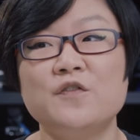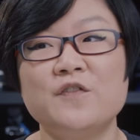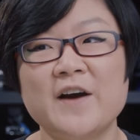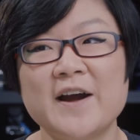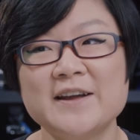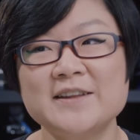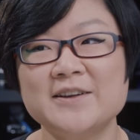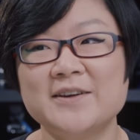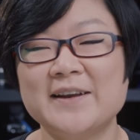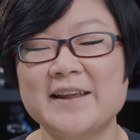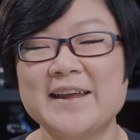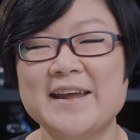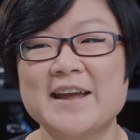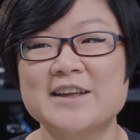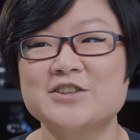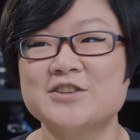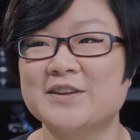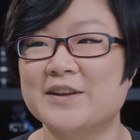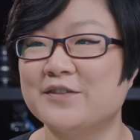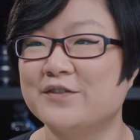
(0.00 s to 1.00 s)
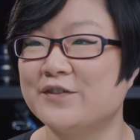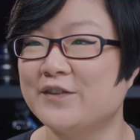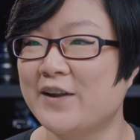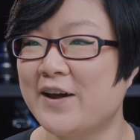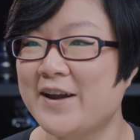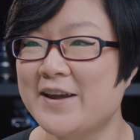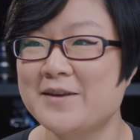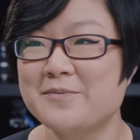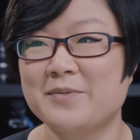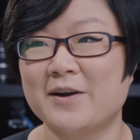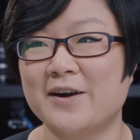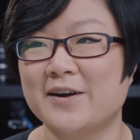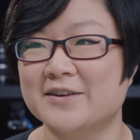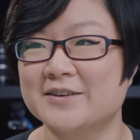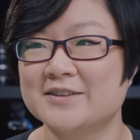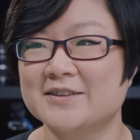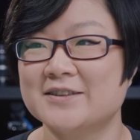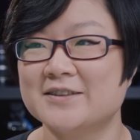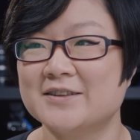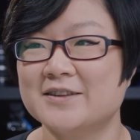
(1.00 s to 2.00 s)
finally get to the flying
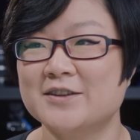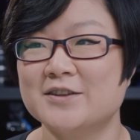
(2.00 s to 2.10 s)
part.